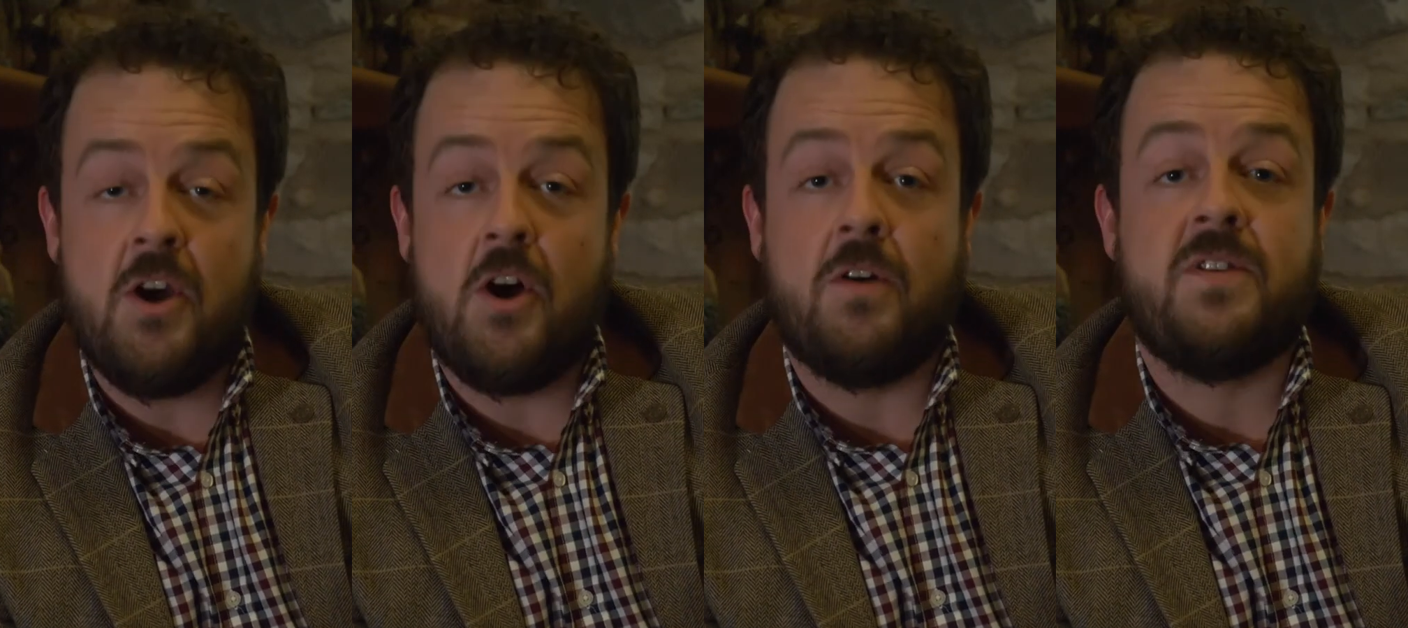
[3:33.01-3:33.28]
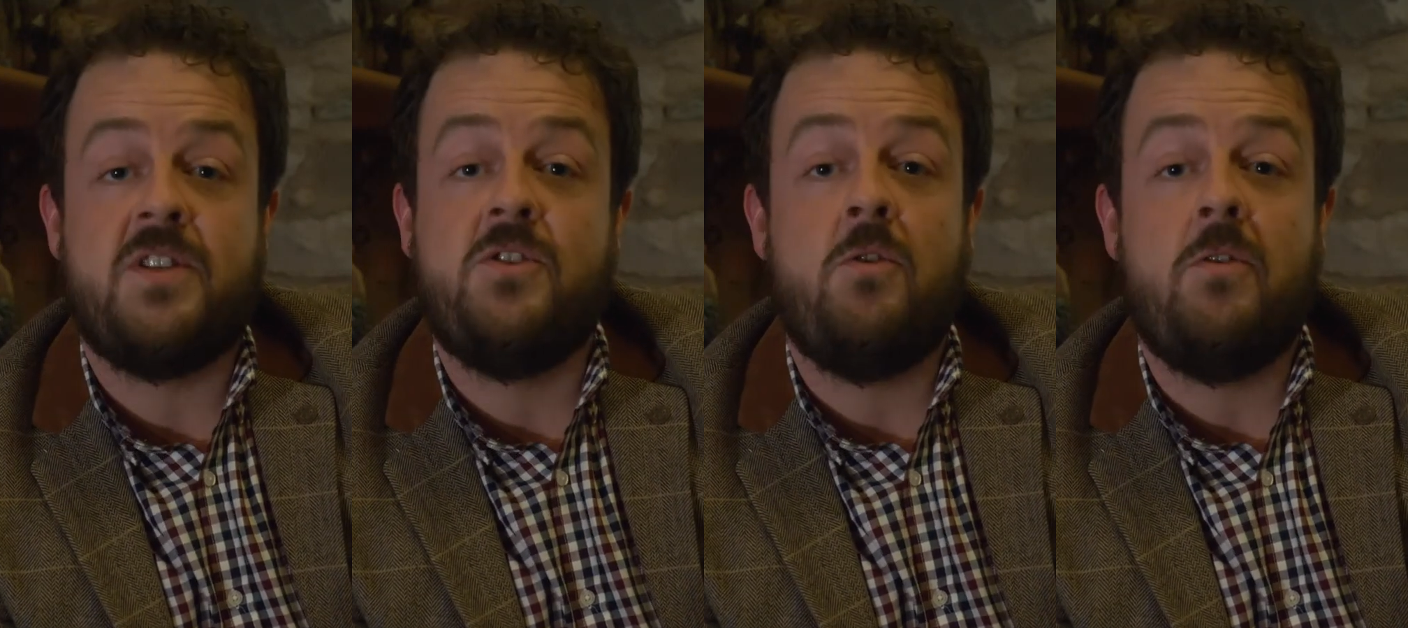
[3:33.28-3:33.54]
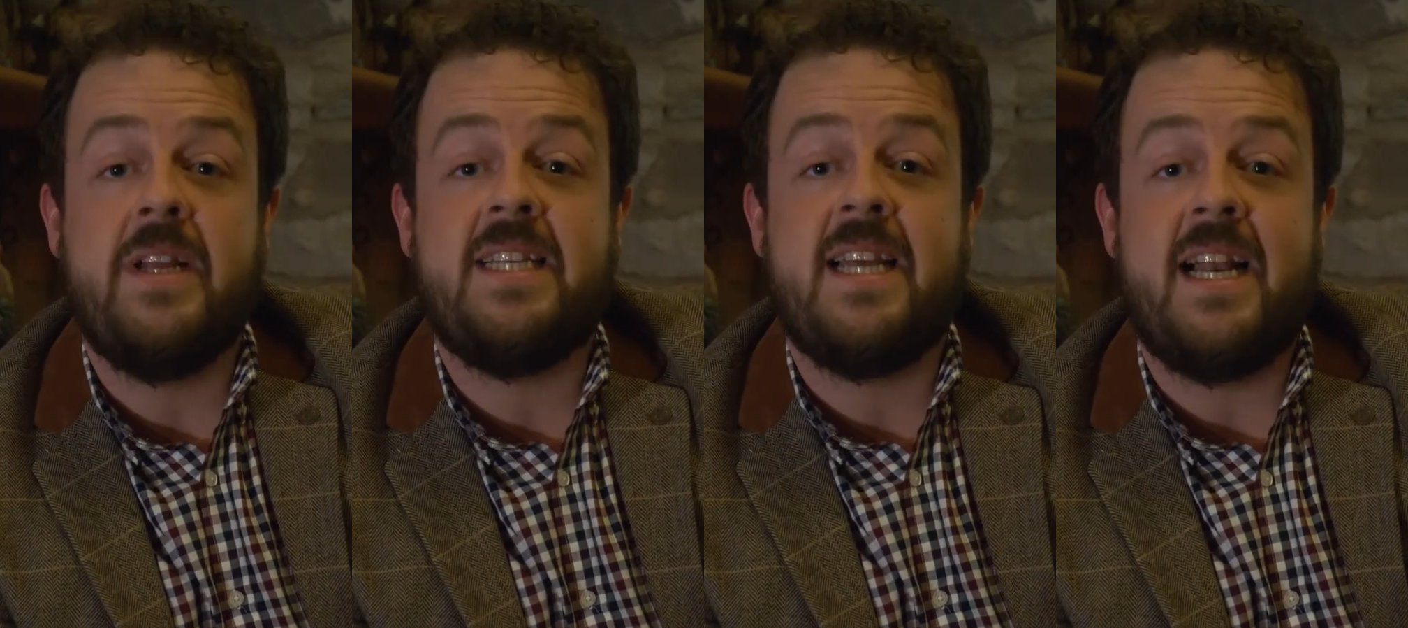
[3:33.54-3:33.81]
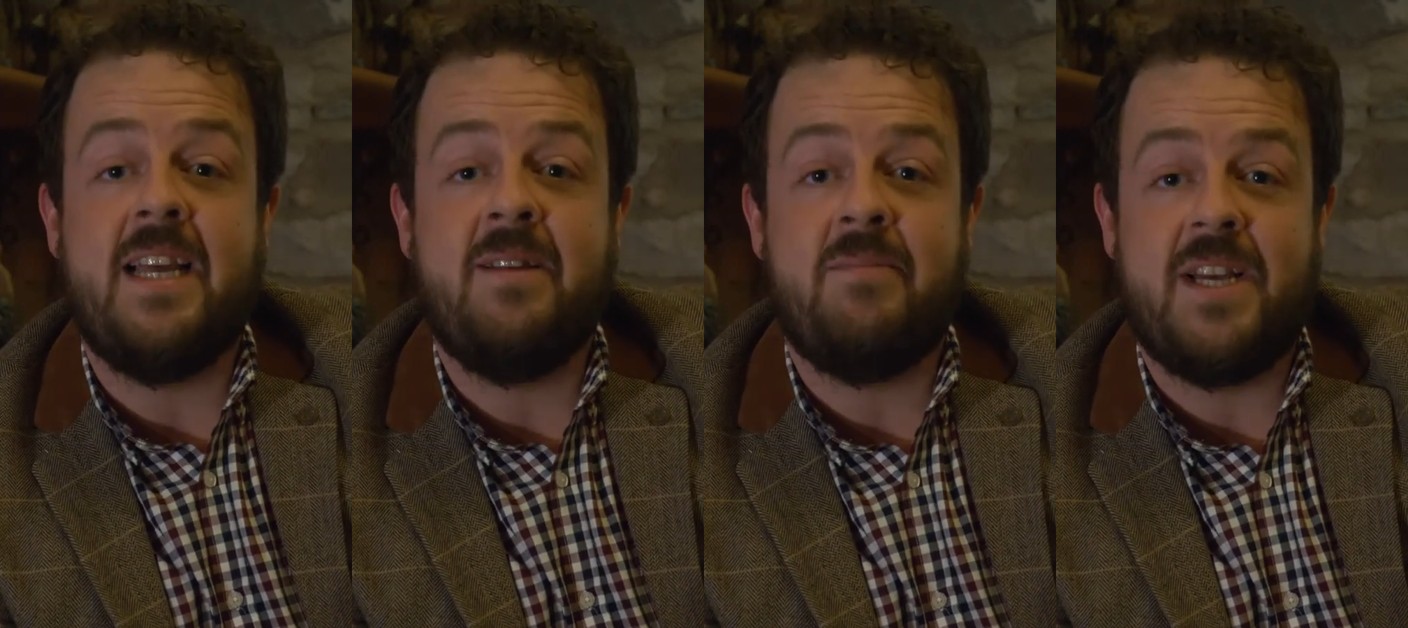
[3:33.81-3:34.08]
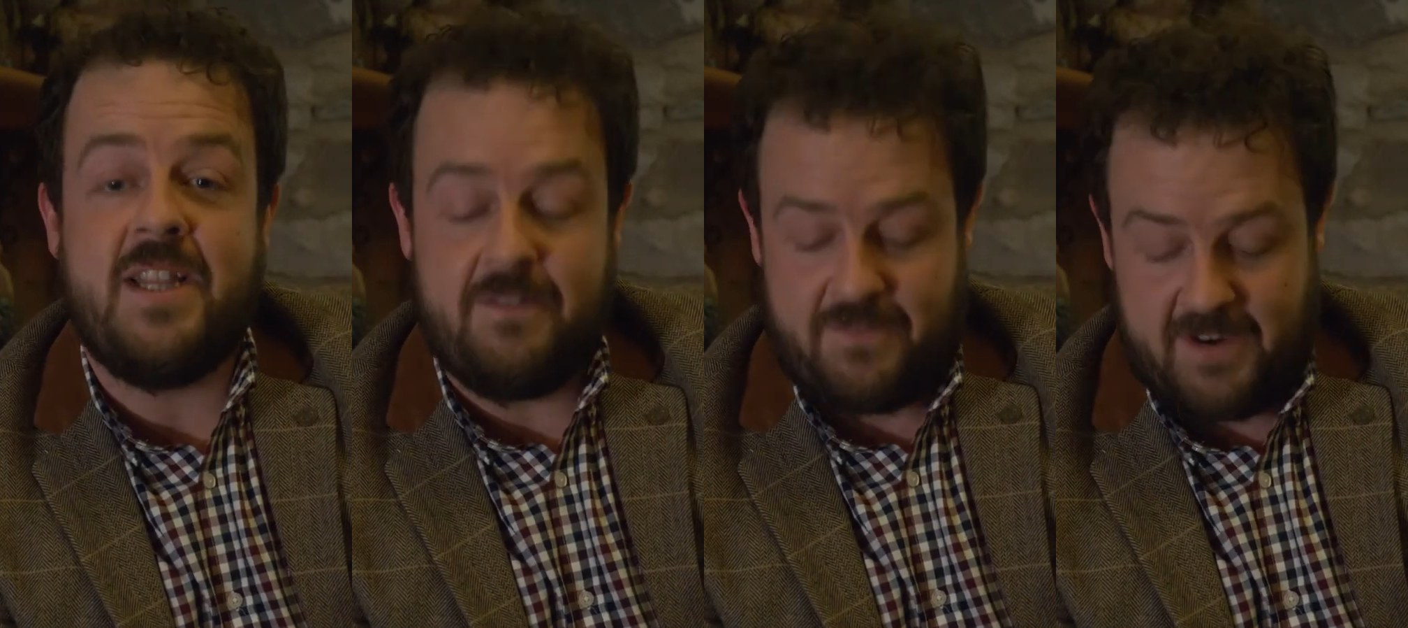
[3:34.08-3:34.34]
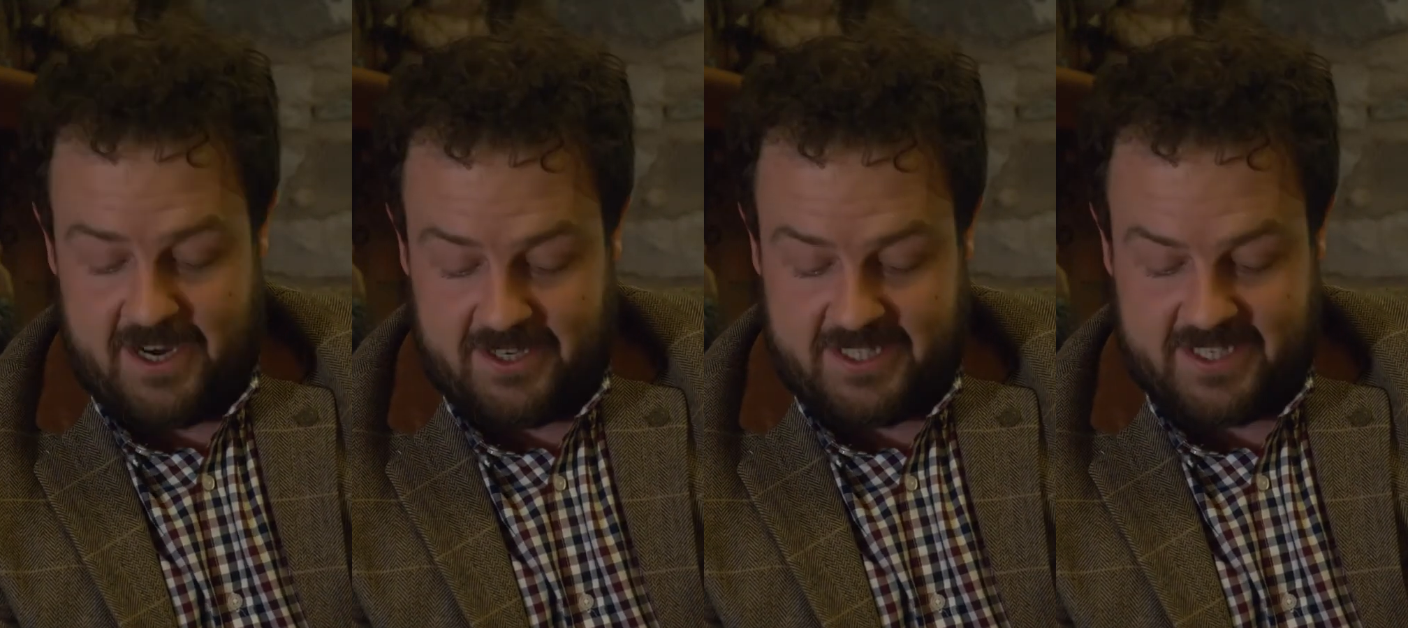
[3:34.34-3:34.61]
of storytelling by the
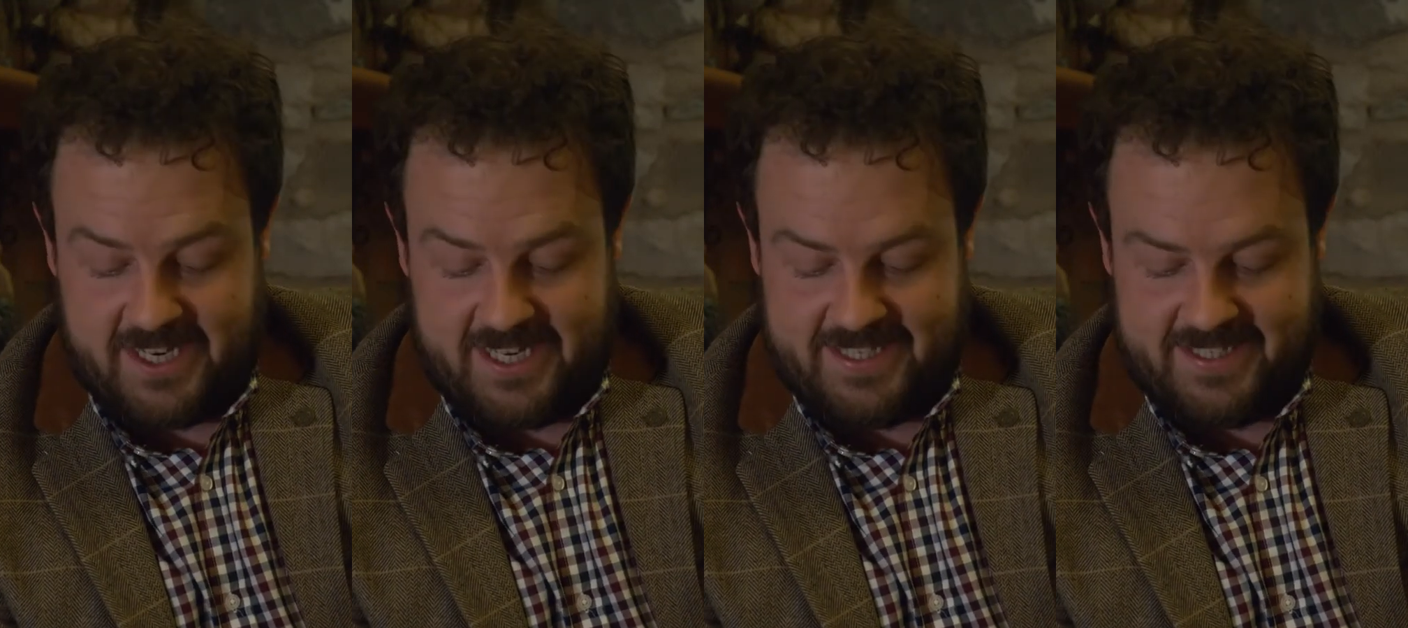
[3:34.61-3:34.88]
fireside.